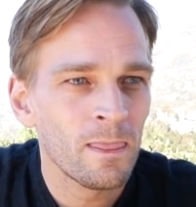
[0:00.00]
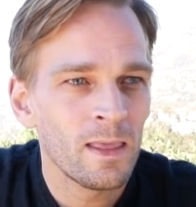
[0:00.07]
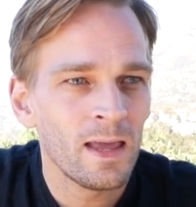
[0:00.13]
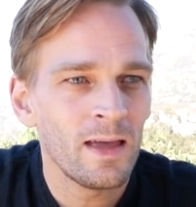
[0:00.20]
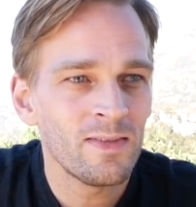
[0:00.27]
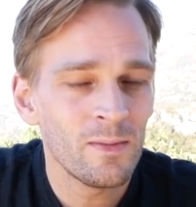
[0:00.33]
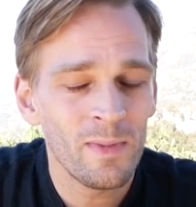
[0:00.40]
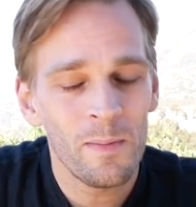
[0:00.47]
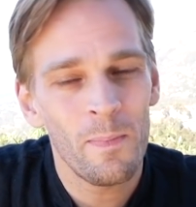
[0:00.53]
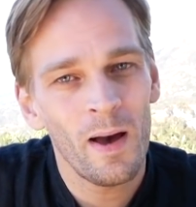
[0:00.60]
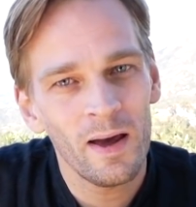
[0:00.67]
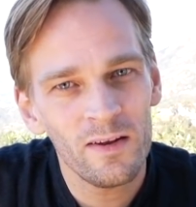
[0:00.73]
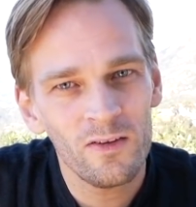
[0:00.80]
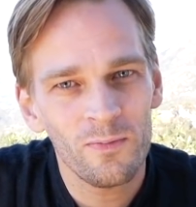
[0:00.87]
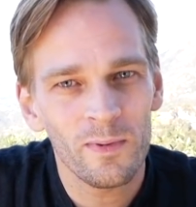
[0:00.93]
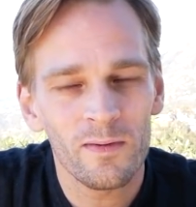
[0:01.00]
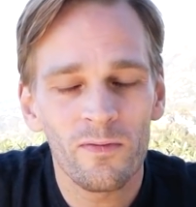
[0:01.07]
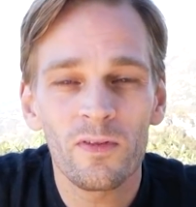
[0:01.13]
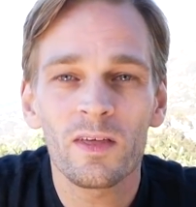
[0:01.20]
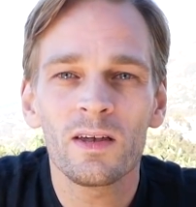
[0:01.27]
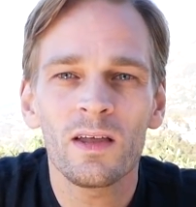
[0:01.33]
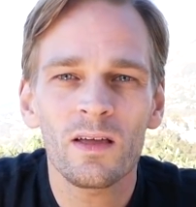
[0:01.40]
And then my punishment for
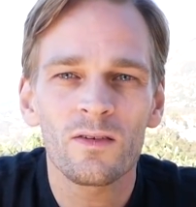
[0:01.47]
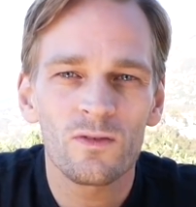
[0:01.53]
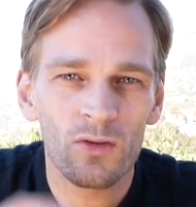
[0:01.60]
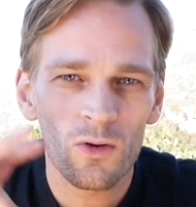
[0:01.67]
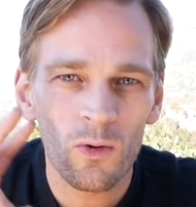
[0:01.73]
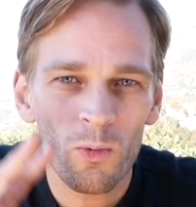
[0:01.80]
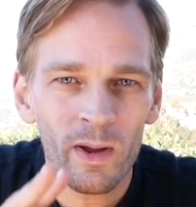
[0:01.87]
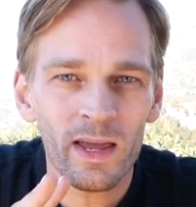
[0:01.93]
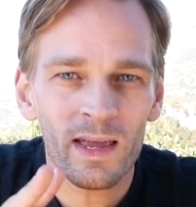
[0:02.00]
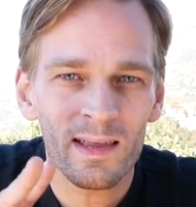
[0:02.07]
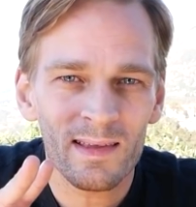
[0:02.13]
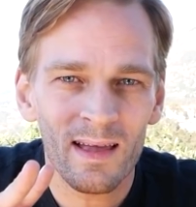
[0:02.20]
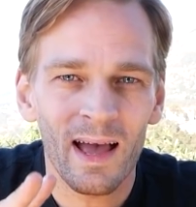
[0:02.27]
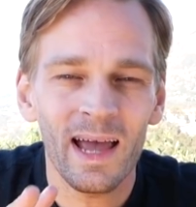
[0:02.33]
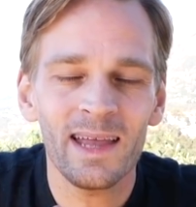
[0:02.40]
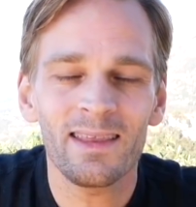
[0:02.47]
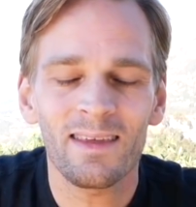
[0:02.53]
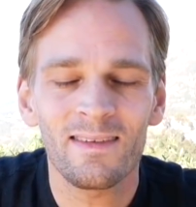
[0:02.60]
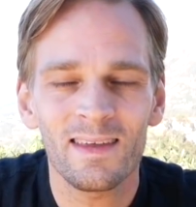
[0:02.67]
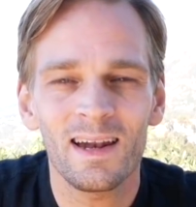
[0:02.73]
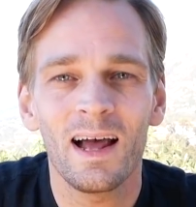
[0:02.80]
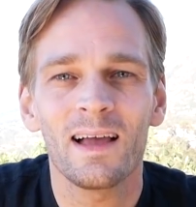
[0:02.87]
the next 2 weeks, I had to
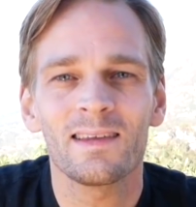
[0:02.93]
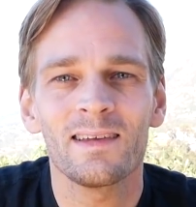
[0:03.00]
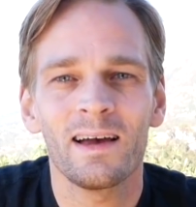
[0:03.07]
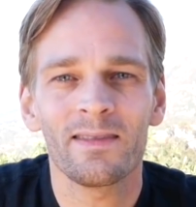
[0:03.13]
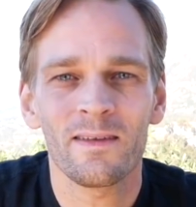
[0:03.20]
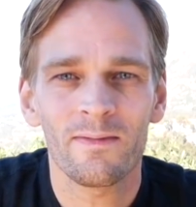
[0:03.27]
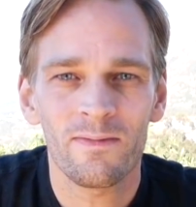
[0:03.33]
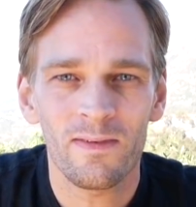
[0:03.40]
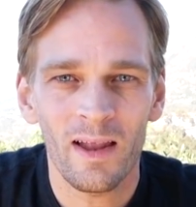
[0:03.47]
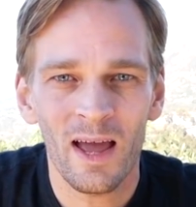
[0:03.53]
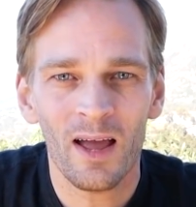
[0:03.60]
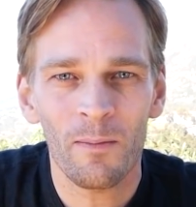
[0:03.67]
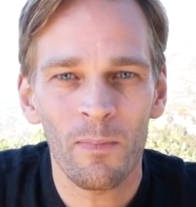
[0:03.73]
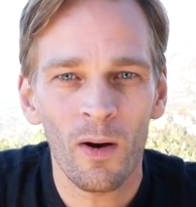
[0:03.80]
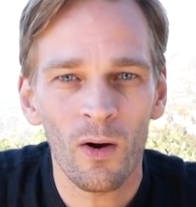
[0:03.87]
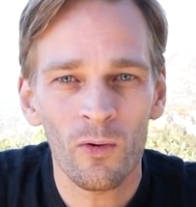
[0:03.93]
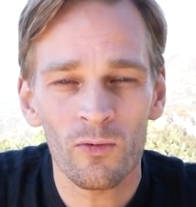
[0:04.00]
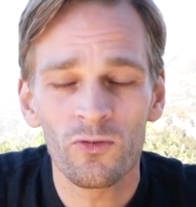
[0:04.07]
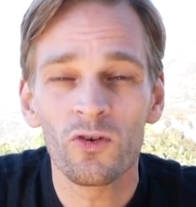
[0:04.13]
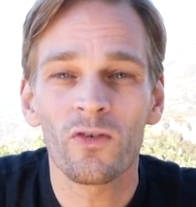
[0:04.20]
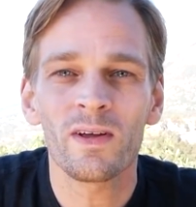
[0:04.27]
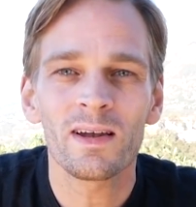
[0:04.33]
sit outside the flagpole
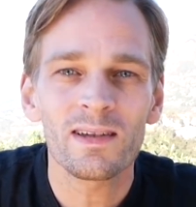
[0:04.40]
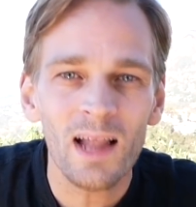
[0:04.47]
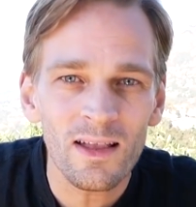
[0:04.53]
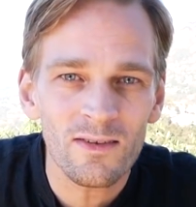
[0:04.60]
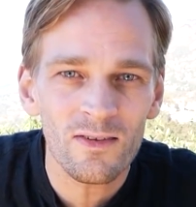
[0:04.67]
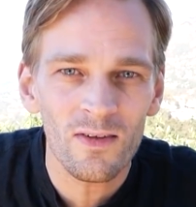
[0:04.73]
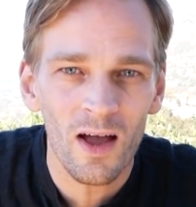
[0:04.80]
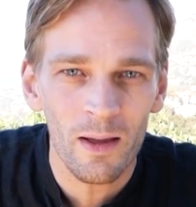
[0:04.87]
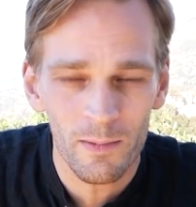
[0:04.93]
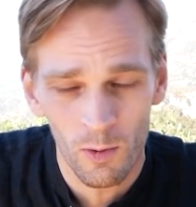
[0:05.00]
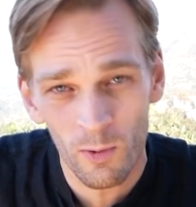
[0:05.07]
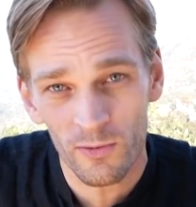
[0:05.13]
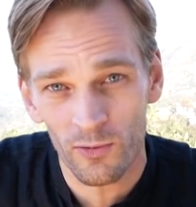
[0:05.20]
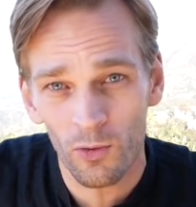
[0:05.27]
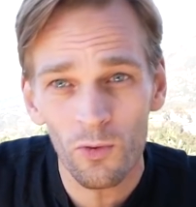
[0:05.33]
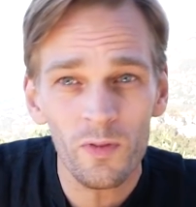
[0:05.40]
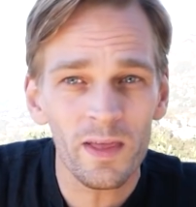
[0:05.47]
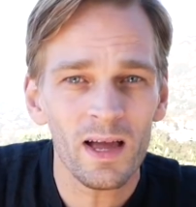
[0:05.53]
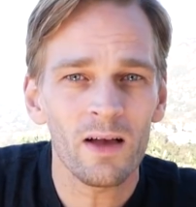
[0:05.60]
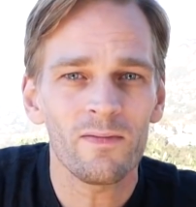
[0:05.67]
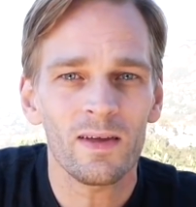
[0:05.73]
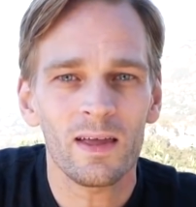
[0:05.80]
during lunchtime and watch all the
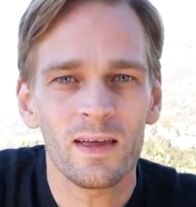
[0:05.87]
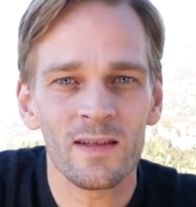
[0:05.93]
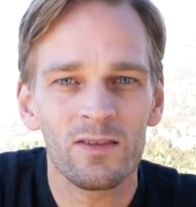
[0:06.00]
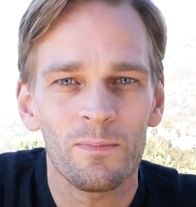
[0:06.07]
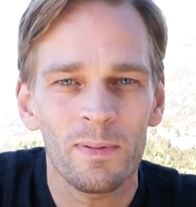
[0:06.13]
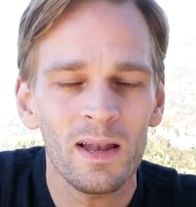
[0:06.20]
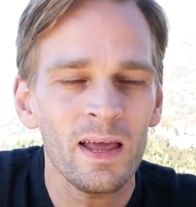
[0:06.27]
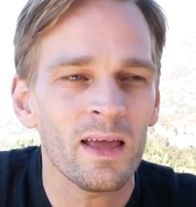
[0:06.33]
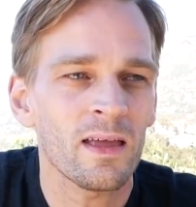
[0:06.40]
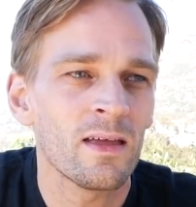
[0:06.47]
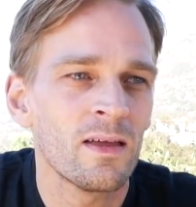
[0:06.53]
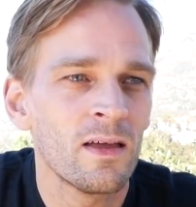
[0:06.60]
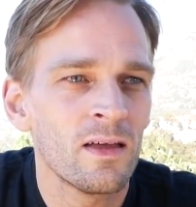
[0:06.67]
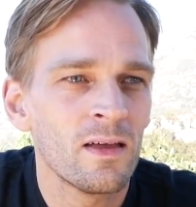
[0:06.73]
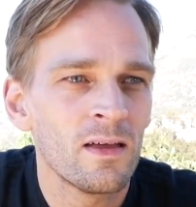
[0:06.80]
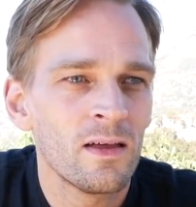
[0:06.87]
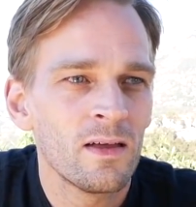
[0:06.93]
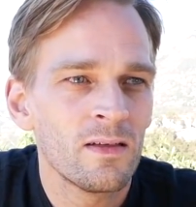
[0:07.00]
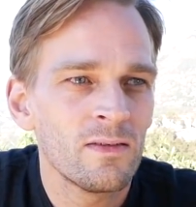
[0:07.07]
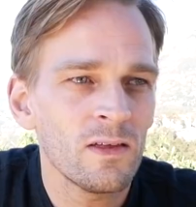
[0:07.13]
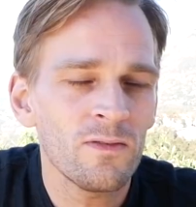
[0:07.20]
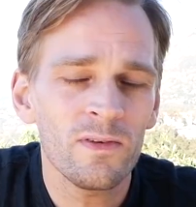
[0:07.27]
other kids play.
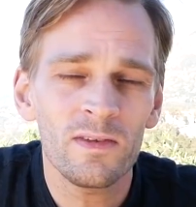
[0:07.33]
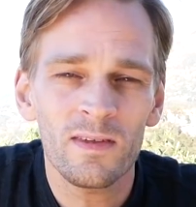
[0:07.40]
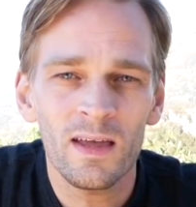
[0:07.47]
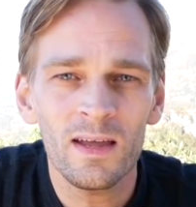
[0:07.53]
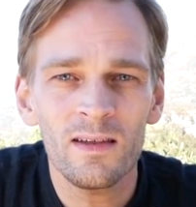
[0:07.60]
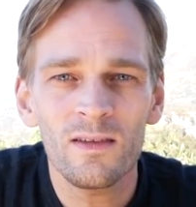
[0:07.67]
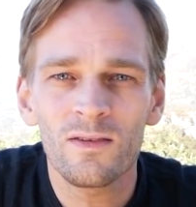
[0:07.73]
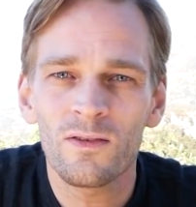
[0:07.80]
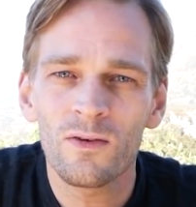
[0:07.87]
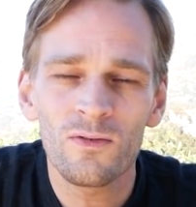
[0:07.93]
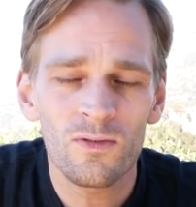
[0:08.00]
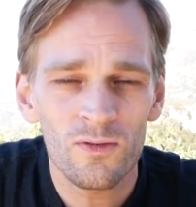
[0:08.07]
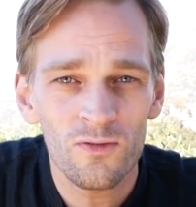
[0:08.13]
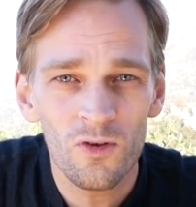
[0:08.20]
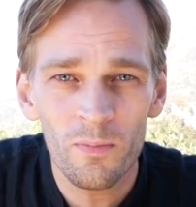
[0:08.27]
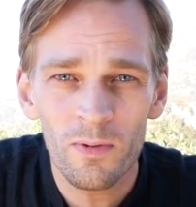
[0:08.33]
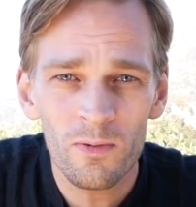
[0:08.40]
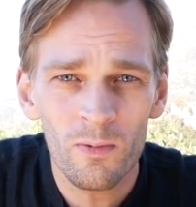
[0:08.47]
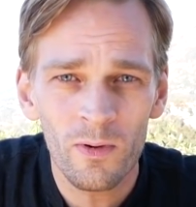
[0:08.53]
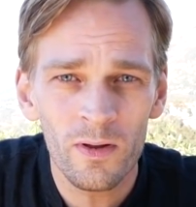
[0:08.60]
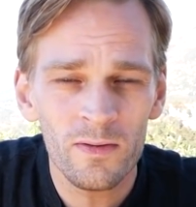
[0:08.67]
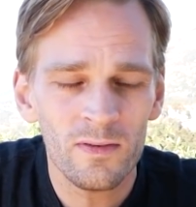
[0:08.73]
Just for saying these 2 stupid
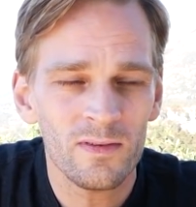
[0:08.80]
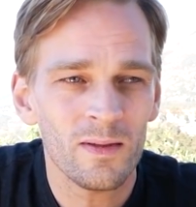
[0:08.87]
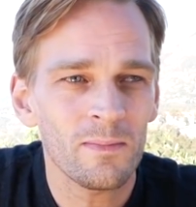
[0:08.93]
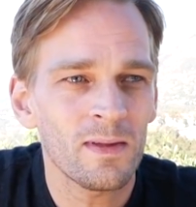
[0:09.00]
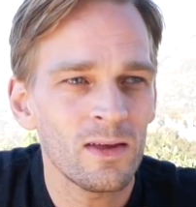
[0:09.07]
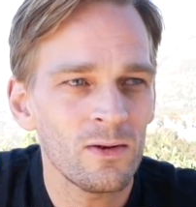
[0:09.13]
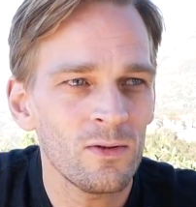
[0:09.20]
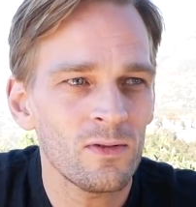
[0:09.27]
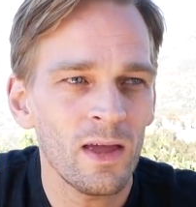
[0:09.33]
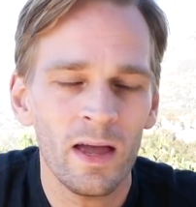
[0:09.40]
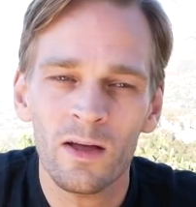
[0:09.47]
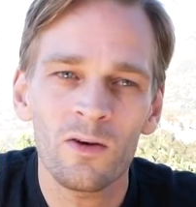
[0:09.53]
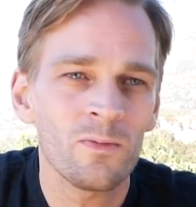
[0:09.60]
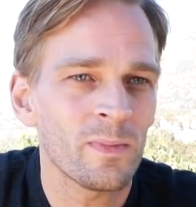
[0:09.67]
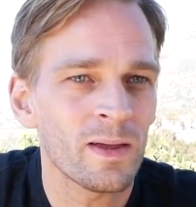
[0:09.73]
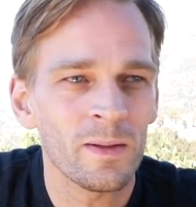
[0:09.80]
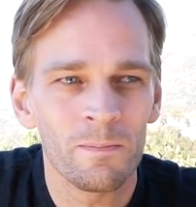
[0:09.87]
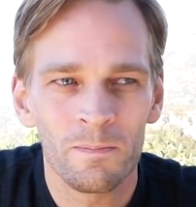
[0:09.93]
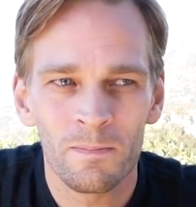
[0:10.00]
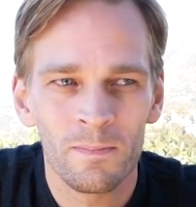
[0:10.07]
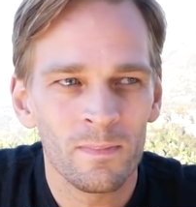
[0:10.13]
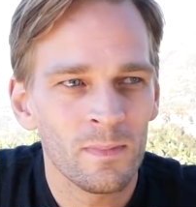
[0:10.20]
words to some kid who tackled me.
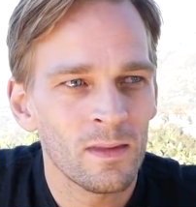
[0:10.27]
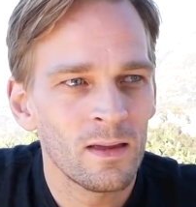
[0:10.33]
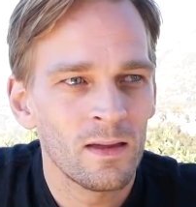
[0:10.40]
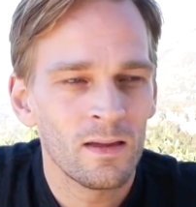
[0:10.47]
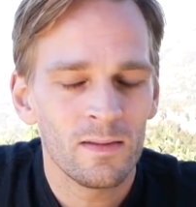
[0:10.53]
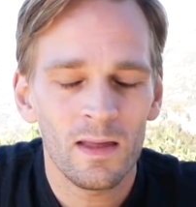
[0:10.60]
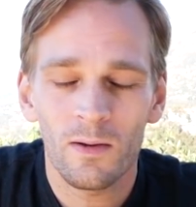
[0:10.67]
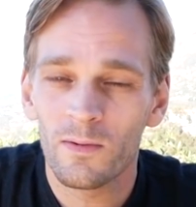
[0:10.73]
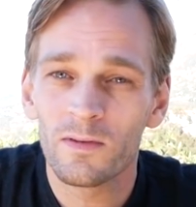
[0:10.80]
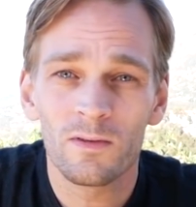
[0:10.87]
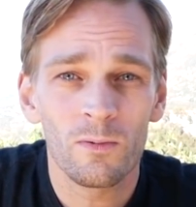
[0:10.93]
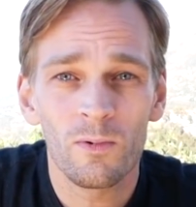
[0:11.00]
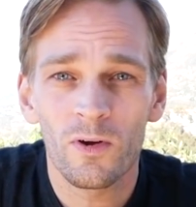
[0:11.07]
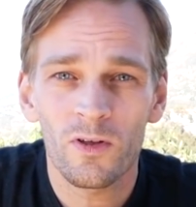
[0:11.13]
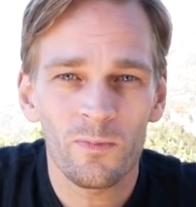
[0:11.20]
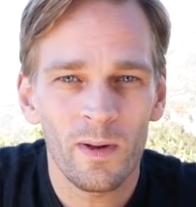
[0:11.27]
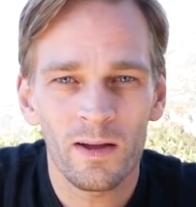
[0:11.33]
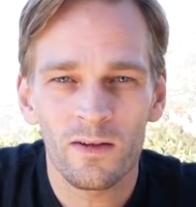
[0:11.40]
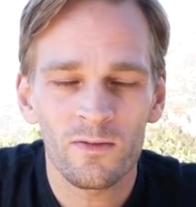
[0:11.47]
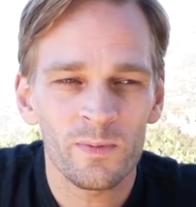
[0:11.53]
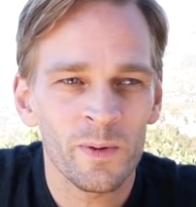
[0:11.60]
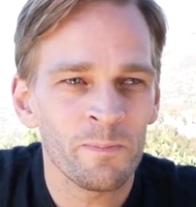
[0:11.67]
That was the worst
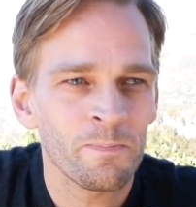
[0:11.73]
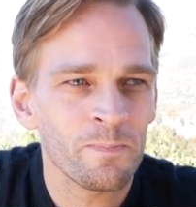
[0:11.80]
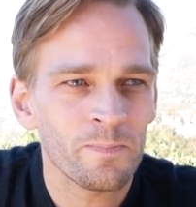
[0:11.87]
punishment.